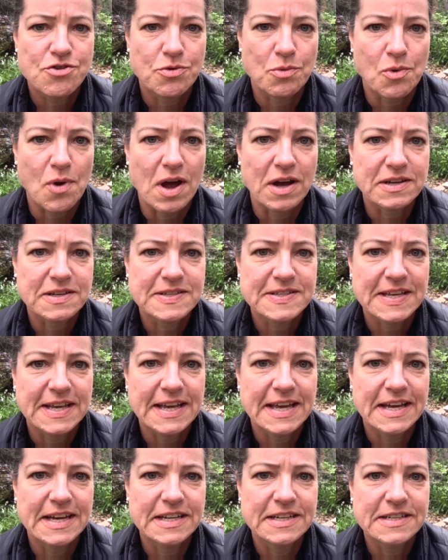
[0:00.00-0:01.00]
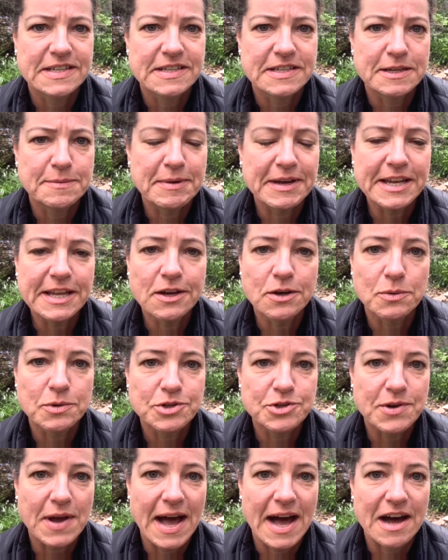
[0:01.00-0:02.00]
the rocks. And depending on
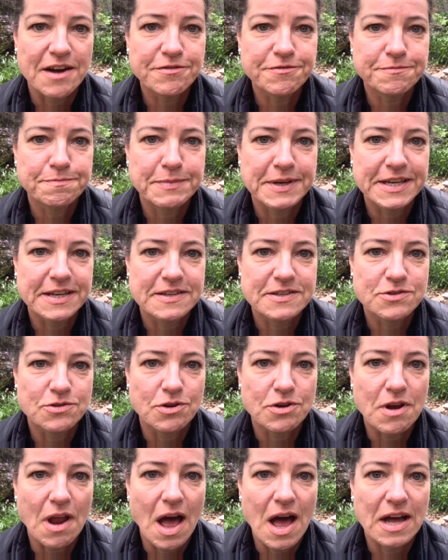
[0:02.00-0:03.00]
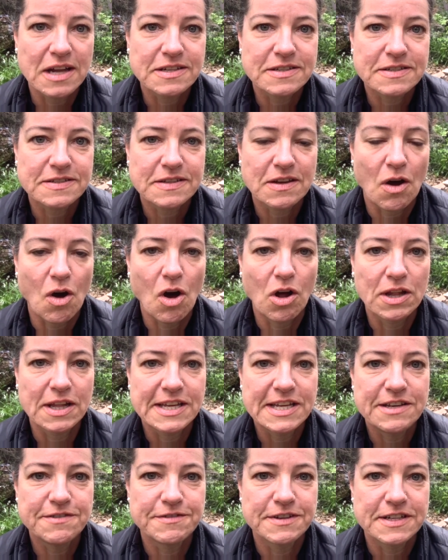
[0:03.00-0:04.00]
what you have, because they're not all
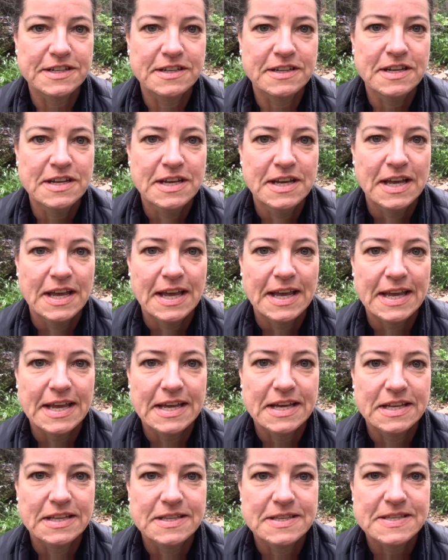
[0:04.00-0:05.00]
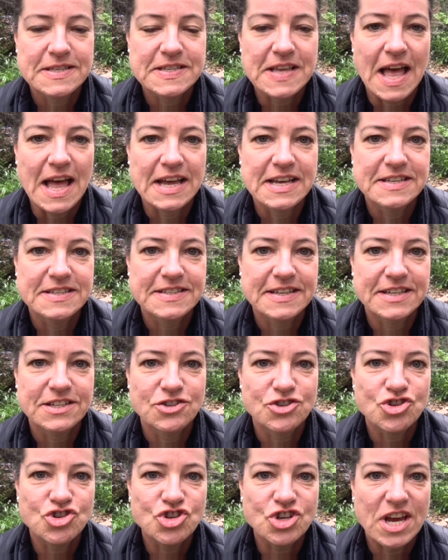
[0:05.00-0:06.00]
even in size
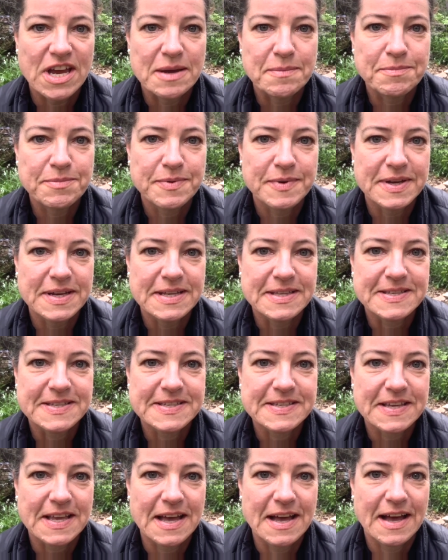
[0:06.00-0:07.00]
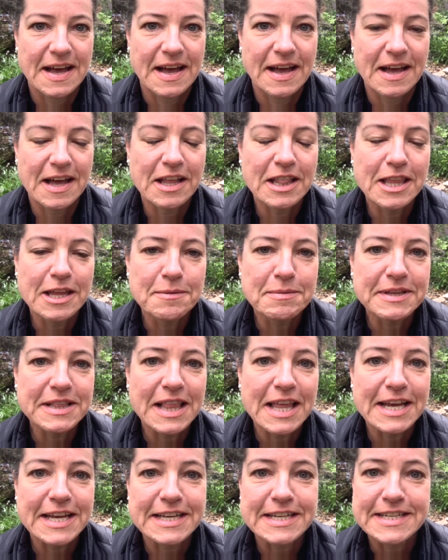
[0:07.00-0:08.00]
and shape, it's a little bit
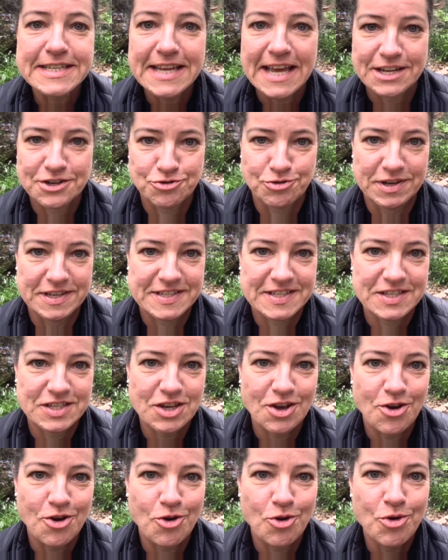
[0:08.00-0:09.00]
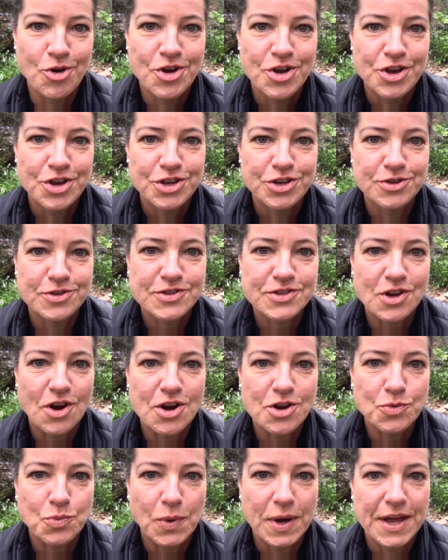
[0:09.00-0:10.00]
like Tetris. So you
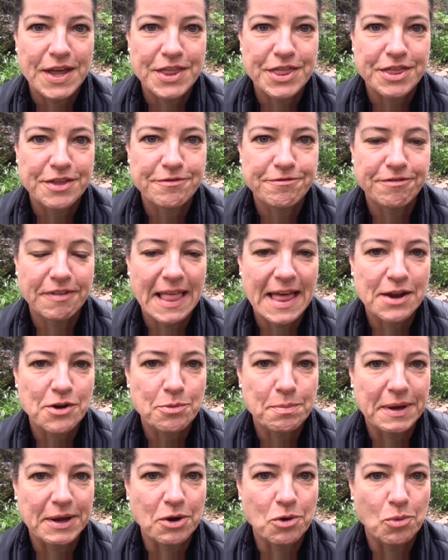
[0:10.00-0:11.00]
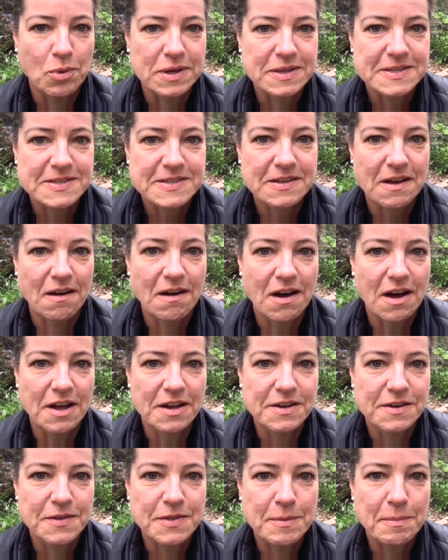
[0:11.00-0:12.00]
start with flatter, bigger ones
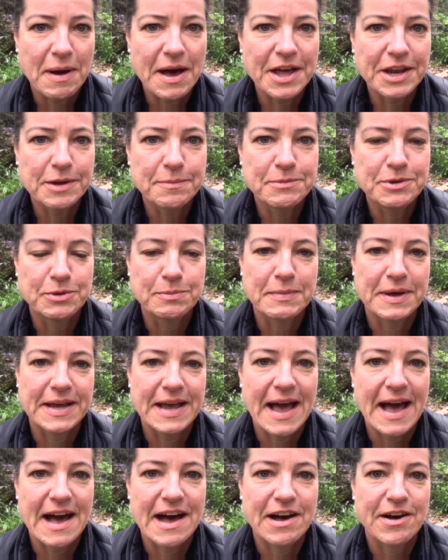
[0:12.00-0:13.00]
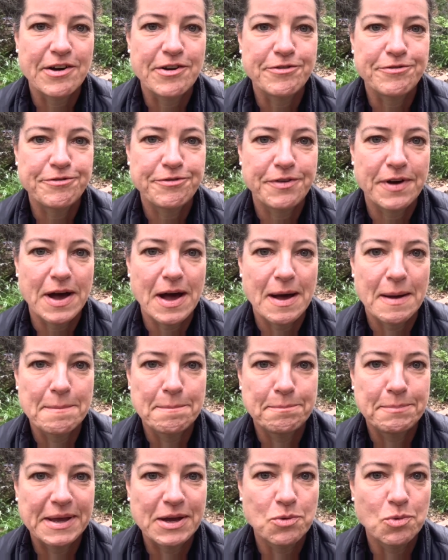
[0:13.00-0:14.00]
on the bottom. You may have um,
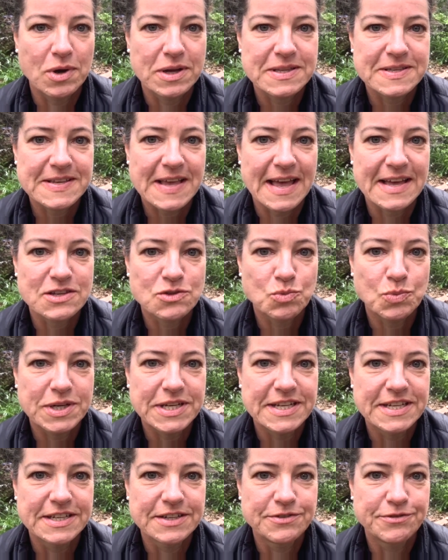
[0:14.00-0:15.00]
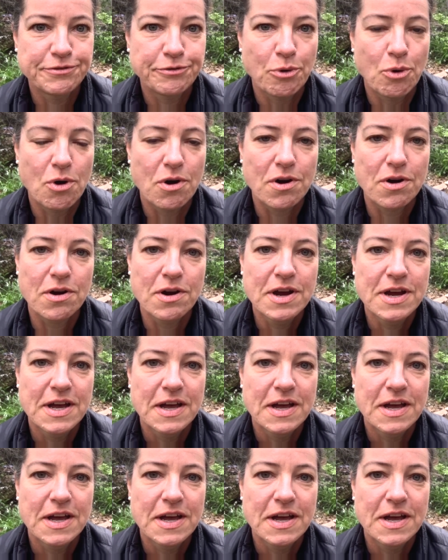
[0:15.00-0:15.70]
big ones as we did for